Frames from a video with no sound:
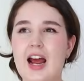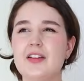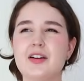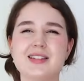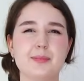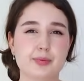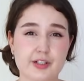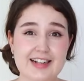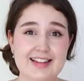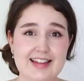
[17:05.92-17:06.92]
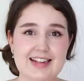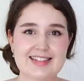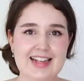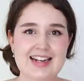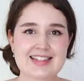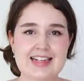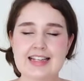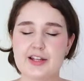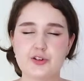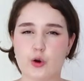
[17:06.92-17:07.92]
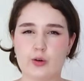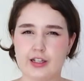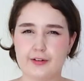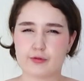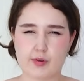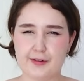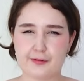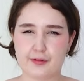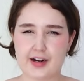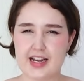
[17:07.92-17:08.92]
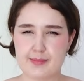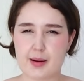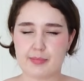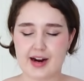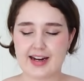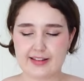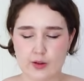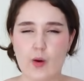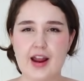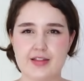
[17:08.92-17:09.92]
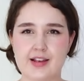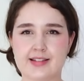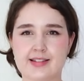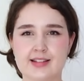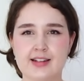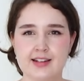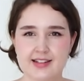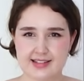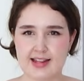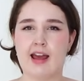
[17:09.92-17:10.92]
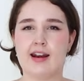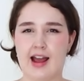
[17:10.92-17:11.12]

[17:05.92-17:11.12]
And there are some pretty things that I see that don't live rent-free in my brain the way this set